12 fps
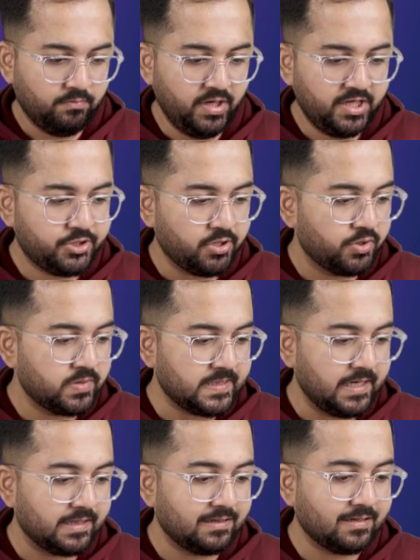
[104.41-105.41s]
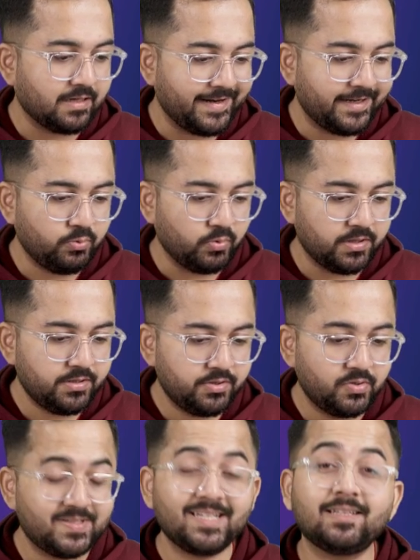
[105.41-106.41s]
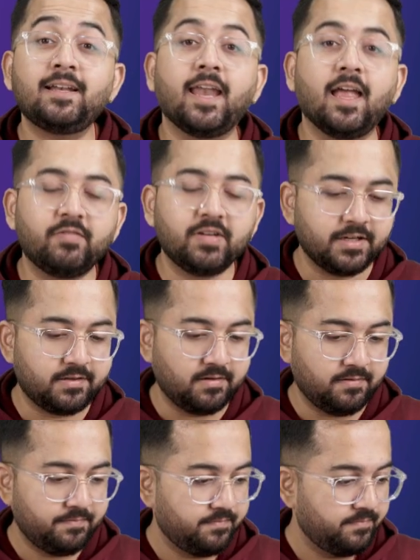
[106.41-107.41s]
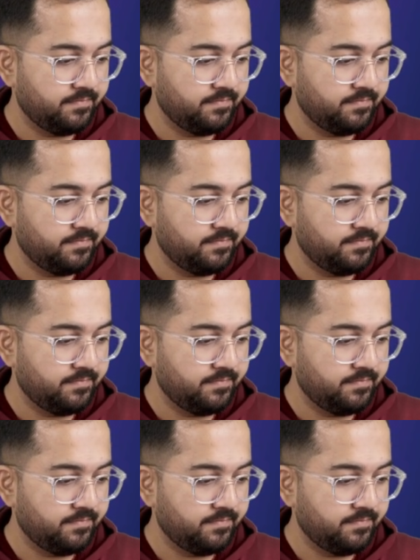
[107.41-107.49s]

Make sure you select the correct one using the navigator